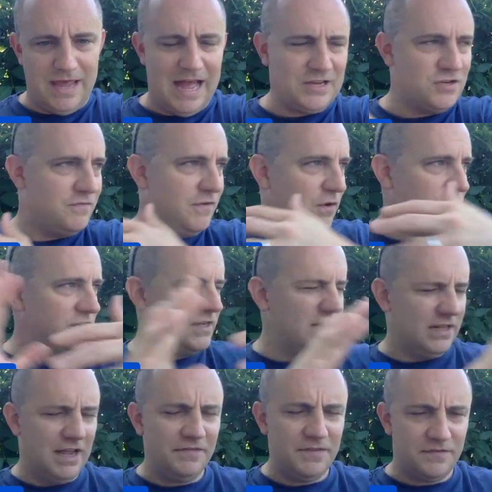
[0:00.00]
catch it. If it goes to the
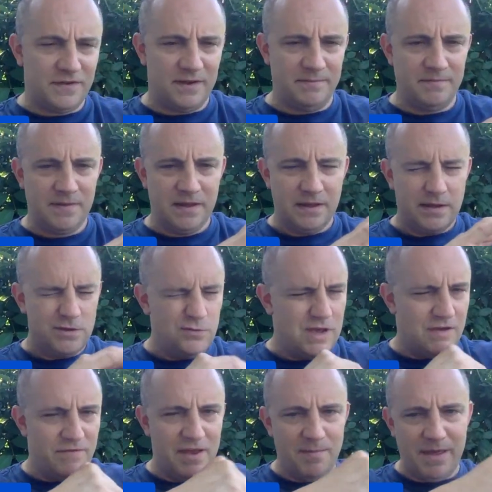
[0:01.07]
left of him, you
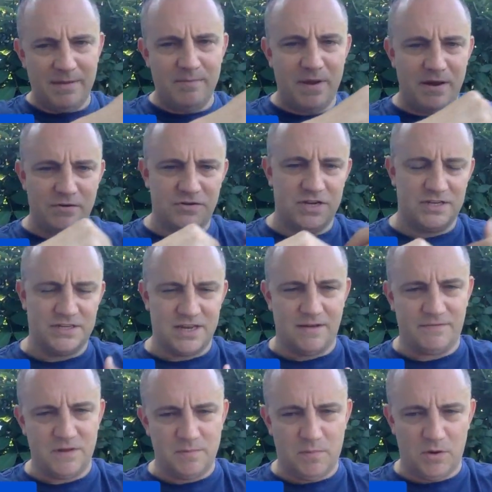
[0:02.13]
have him and Bader chasing
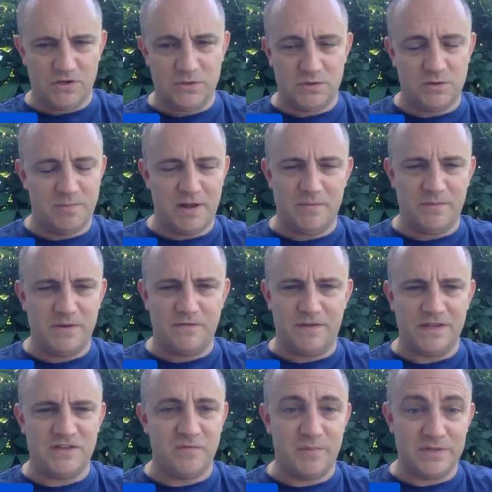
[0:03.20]
after the ball. So it's a better
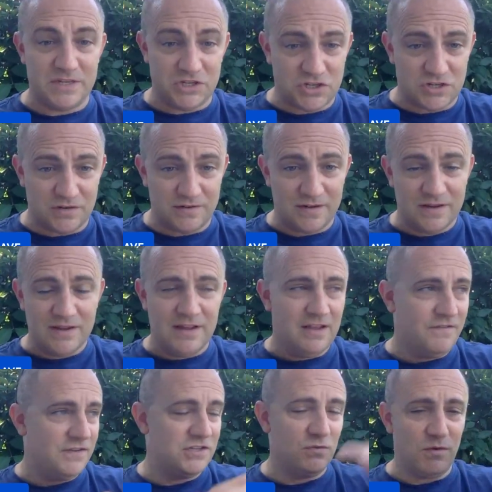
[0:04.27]
defensive position
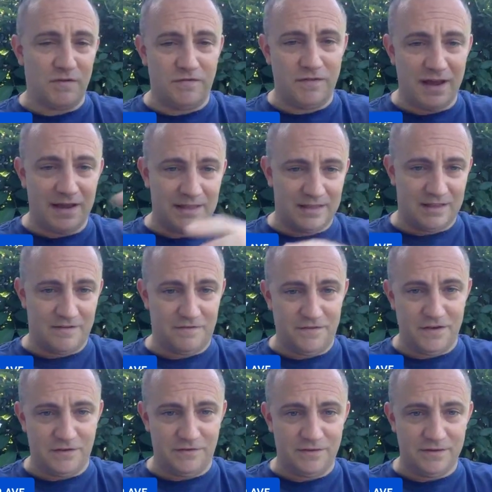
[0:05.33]
if he's a red flag in the left
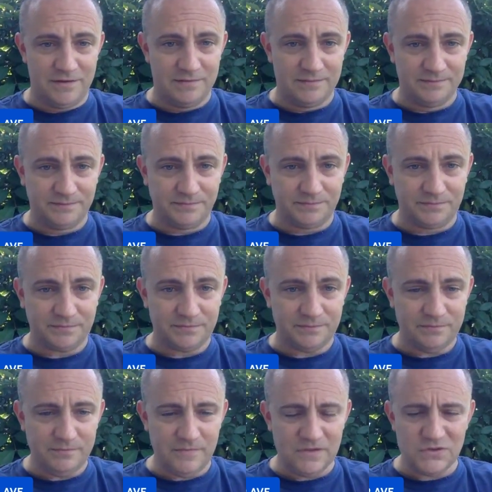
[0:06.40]
field.
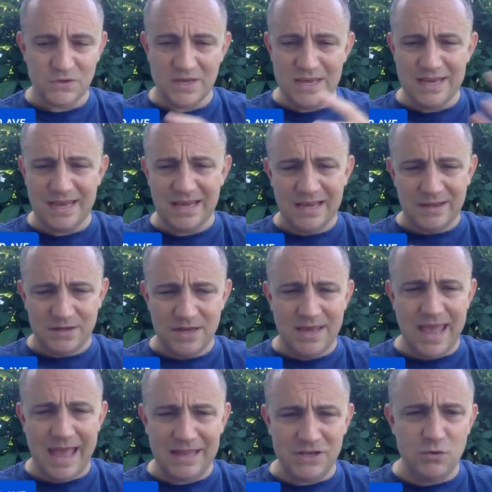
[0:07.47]
So you
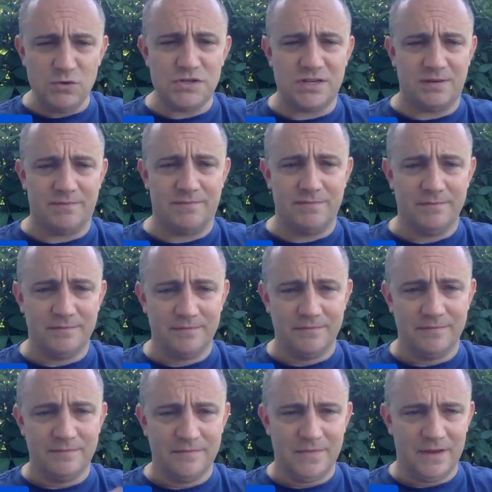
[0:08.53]
can use him
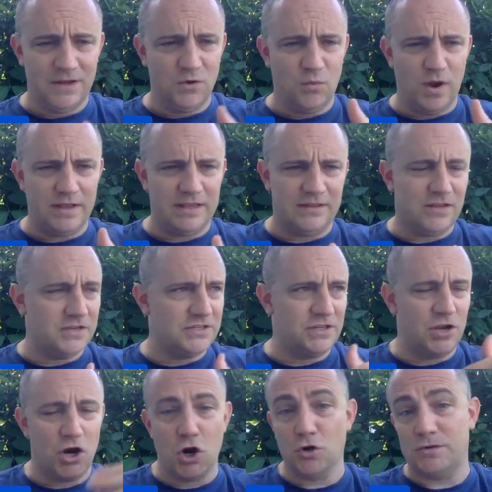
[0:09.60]
in a way that doesn't
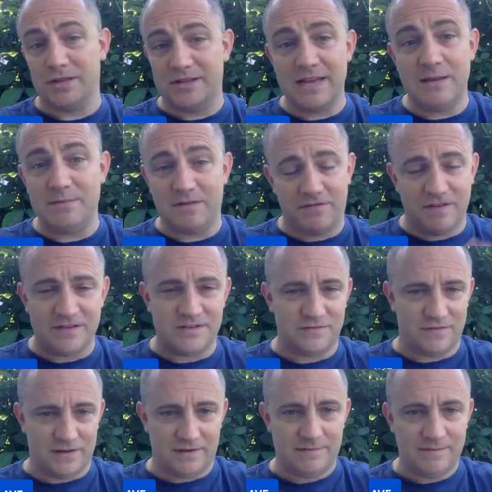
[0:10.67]
hurt the team defensively.